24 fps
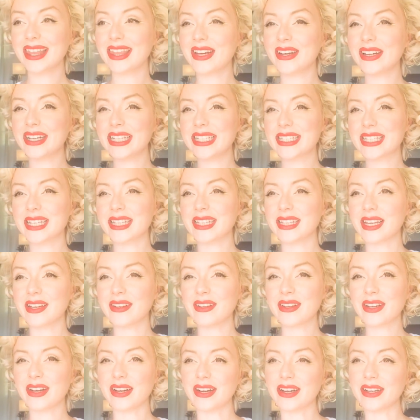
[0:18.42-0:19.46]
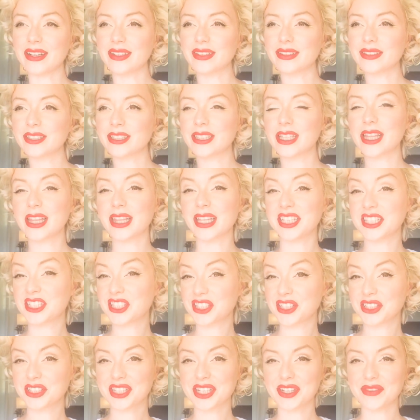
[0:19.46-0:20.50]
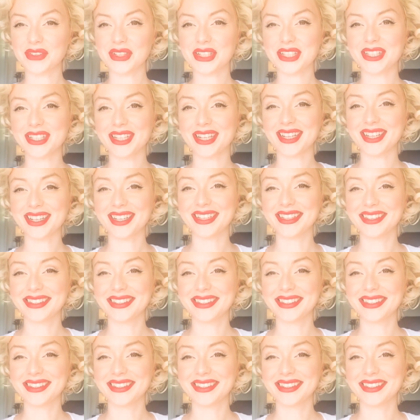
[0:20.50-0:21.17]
there is a loud car. Let's just give it a sec.